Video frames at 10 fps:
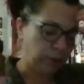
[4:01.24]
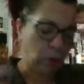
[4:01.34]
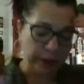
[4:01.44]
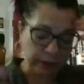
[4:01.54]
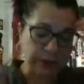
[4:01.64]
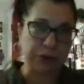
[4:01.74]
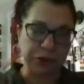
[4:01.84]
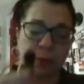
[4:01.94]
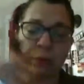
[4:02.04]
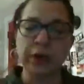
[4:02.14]
oils that
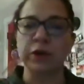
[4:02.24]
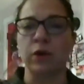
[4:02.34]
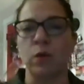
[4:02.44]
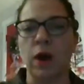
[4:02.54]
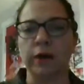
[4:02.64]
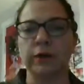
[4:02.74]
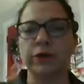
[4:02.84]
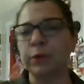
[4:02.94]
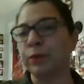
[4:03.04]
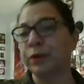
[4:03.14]
you can put in your water,
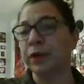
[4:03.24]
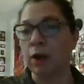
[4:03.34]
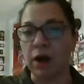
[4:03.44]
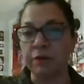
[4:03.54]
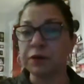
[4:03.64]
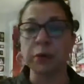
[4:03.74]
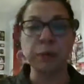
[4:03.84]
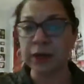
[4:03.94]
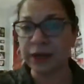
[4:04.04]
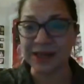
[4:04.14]
you can put it in coffee, you can
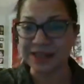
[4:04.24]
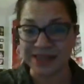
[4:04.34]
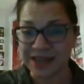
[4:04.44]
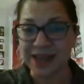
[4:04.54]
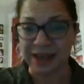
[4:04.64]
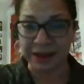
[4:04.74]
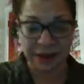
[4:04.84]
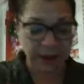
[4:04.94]
put in iced tea.